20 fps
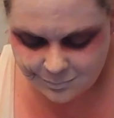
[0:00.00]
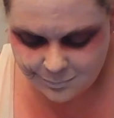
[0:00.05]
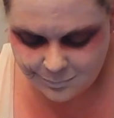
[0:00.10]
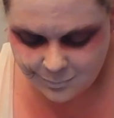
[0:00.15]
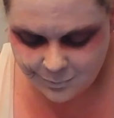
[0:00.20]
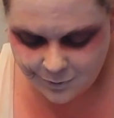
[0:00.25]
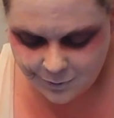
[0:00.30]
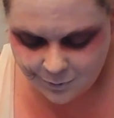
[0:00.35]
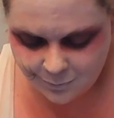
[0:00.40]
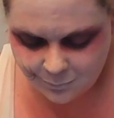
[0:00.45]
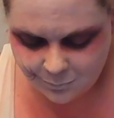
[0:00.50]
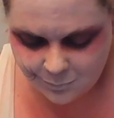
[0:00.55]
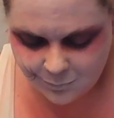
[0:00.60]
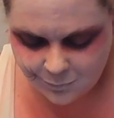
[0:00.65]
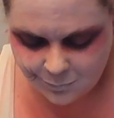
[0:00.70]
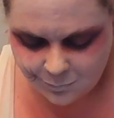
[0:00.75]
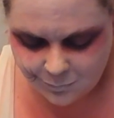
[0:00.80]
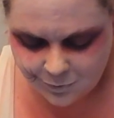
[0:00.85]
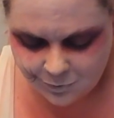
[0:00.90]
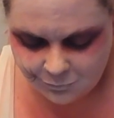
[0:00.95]
bear
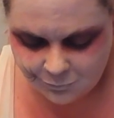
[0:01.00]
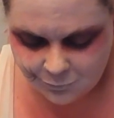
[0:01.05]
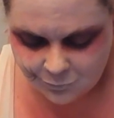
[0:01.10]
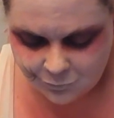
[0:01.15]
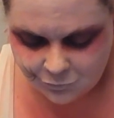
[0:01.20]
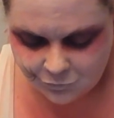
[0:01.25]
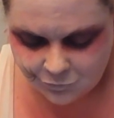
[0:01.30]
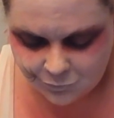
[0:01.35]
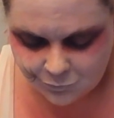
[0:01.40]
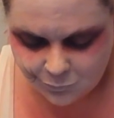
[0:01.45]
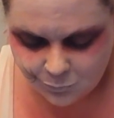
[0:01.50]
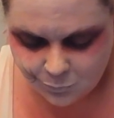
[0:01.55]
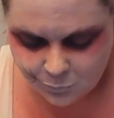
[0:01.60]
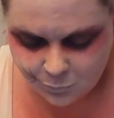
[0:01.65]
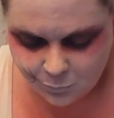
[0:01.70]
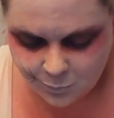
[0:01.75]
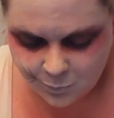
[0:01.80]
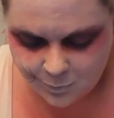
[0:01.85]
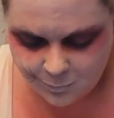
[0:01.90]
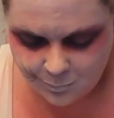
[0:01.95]
with me for just
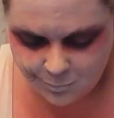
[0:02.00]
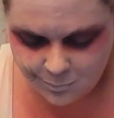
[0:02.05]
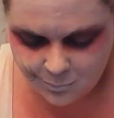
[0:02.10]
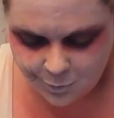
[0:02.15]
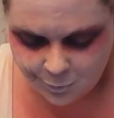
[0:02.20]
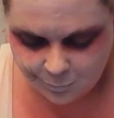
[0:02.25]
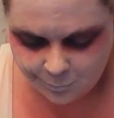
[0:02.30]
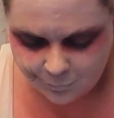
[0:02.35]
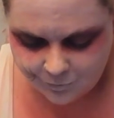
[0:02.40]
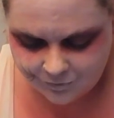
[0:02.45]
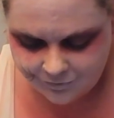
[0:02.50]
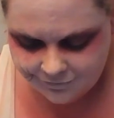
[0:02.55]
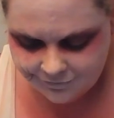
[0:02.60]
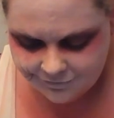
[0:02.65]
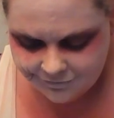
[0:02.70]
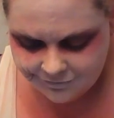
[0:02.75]
one moment.